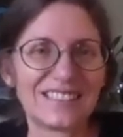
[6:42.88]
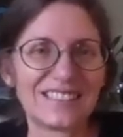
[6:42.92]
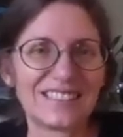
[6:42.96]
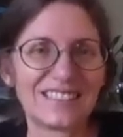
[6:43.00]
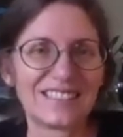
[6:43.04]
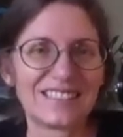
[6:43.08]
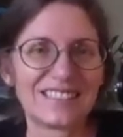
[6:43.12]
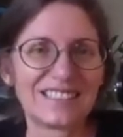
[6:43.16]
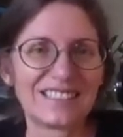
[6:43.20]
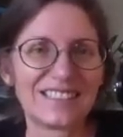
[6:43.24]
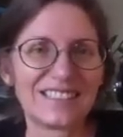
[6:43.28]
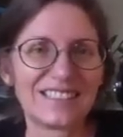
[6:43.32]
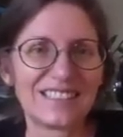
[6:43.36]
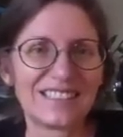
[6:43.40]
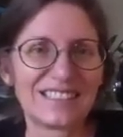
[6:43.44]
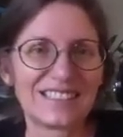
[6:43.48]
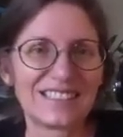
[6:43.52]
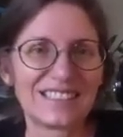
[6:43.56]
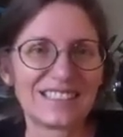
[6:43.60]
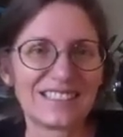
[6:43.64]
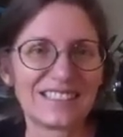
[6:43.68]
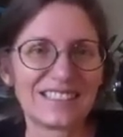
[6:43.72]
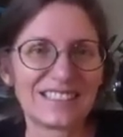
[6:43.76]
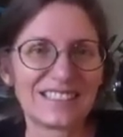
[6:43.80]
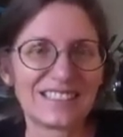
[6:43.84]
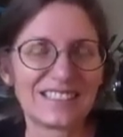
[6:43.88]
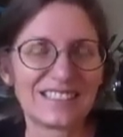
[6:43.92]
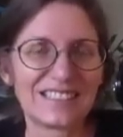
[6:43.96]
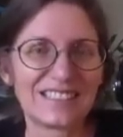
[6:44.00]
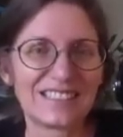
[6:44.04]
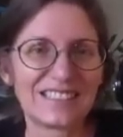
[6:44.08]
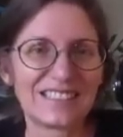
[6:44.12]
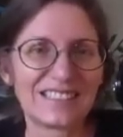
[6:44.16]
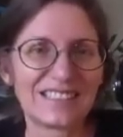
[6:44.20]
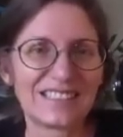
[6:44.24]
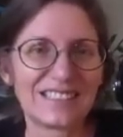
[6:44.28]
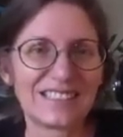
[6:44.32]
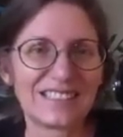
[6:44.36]

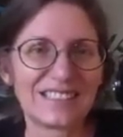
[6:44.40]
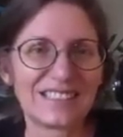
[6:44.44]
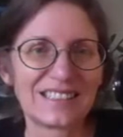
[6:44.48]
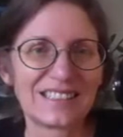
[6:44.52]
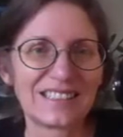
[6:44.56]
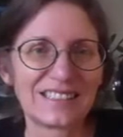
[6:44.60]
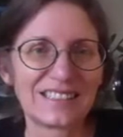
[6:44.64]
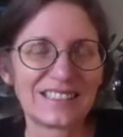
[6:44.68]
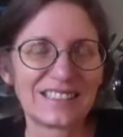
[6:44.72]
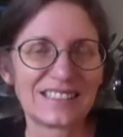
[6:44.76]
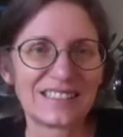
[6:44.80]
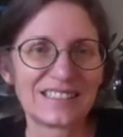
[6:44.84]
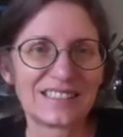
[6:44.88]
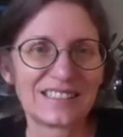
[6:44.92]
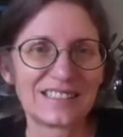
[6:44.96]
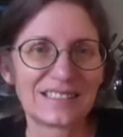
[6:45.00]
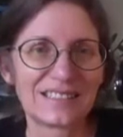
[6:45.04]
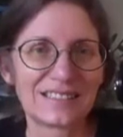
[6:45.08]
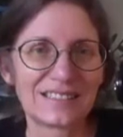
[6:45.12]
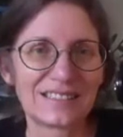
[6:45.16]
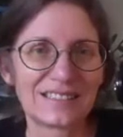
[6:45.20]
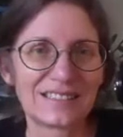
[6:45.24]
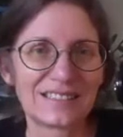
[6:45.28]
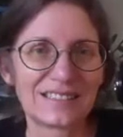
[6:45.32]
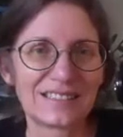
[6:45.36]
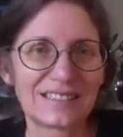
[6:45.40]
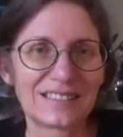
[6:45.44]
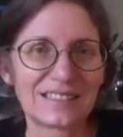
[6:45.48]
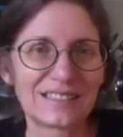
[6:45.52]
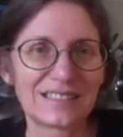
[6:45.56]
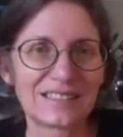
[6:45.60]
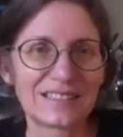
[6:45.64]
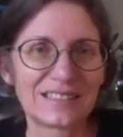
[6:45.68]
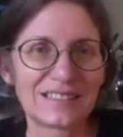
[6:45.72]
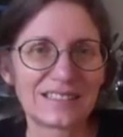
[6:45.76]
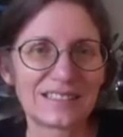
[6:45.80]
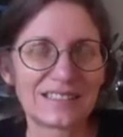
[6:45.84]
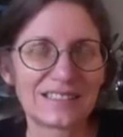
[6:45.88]

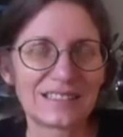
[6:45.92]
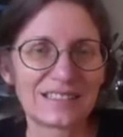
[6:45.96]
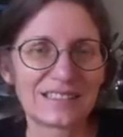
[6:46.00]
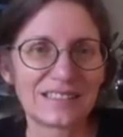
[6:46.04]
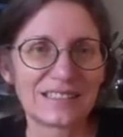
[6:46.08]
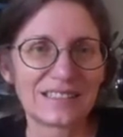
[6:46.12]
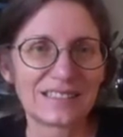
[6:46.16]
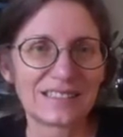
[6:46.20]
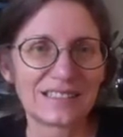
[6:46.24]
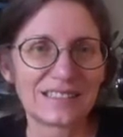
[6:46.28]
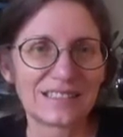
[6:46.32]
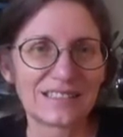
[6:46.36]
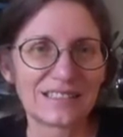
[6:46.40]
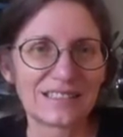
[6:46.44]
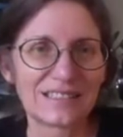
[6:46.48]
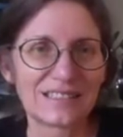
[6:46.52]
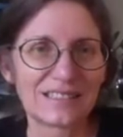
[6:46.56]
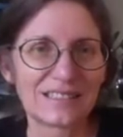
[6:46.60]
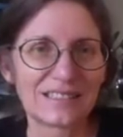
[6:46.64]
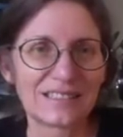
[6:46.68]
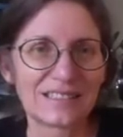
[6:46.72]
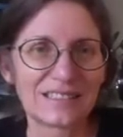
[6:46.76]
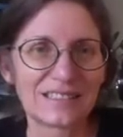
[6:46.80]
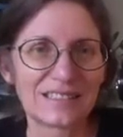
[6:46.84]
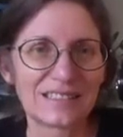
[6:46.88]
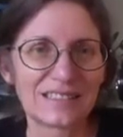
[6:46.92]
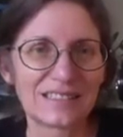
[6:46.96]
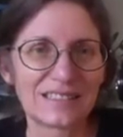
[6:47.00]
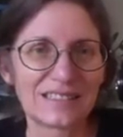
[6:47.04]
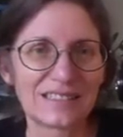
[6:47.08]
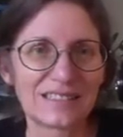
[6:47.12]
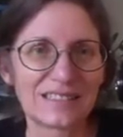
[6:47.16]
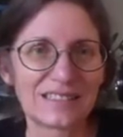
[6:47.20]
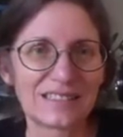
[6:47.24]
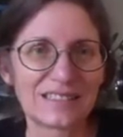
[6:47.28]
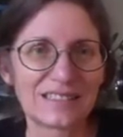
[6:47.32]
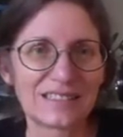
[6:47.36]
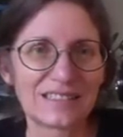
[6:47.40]

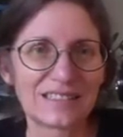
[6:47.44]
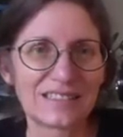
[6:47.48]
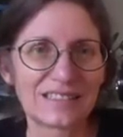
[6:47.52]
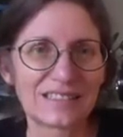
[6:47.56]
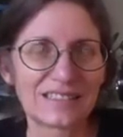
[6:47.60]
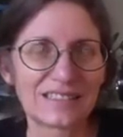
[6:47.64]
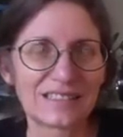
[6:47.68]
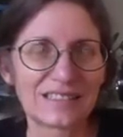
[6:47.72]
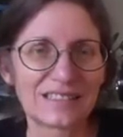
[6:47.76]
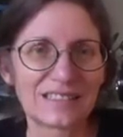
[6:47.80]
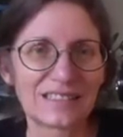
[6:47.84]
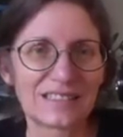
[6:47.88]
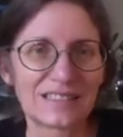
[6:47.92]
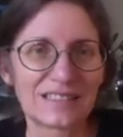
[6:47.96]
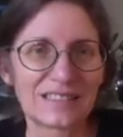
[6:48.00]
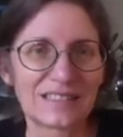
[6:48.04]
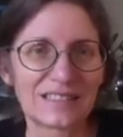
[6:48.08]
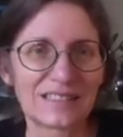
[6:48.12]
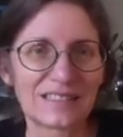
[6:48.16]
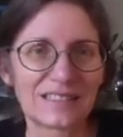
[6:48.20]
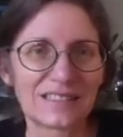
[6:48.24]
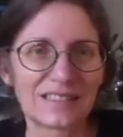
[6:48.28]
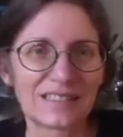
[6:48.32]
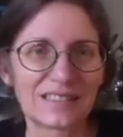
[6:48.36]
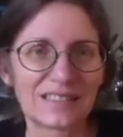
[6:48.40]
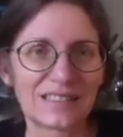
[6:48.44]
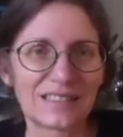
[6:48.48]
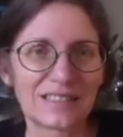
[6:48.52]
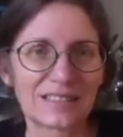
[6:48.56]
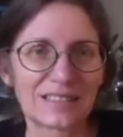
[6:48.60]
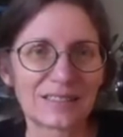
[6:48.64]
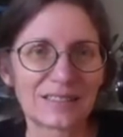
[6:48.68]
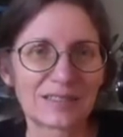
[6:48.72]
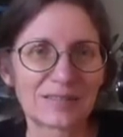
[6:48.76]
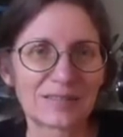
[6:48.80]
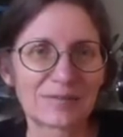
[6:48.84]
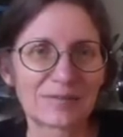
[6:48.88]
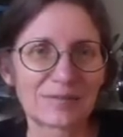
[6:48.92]

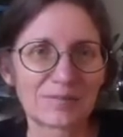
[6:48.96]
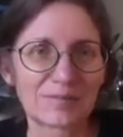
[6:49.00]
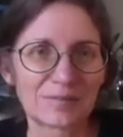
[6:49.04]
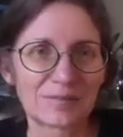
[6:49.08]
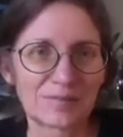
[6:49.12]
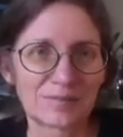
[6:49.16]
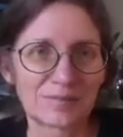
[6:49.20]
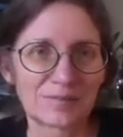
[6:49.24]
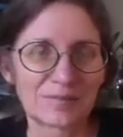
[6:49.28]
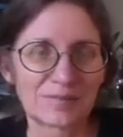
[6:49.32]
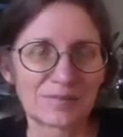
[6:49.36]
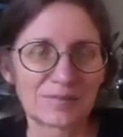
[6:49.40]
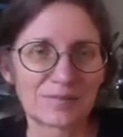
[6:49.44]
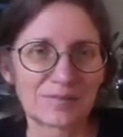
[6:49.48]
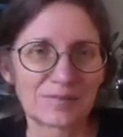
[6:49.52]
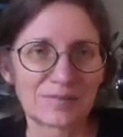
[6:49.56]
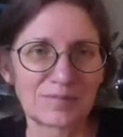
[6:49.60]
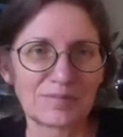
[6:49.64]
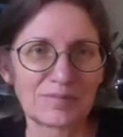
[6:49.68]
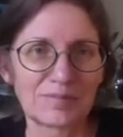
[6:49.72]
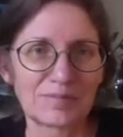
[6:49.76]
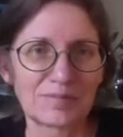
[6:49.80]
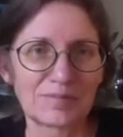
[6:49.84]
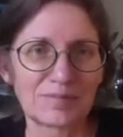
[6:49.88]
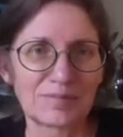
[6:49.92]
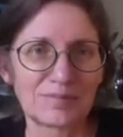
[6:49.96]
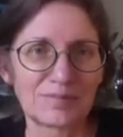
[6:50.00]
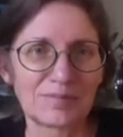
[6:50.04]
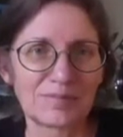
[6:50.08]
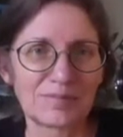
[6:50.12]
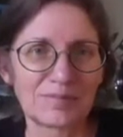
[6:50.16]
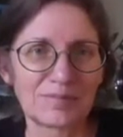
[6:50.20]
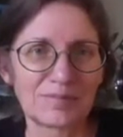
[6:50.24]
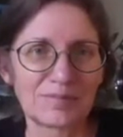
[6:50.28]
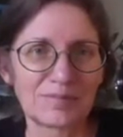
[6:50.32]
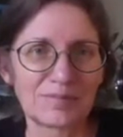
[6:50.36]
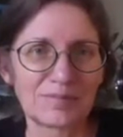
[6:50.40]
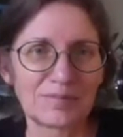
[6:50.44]

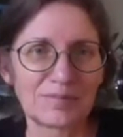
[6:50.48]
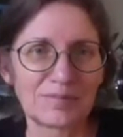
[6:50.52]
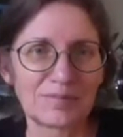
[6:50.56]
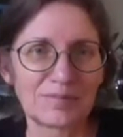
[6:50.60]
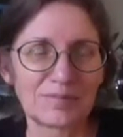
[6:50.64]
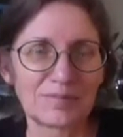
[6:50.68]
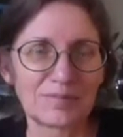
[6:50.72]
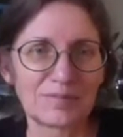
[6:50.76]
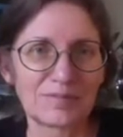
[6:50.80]
This person isn't speaking.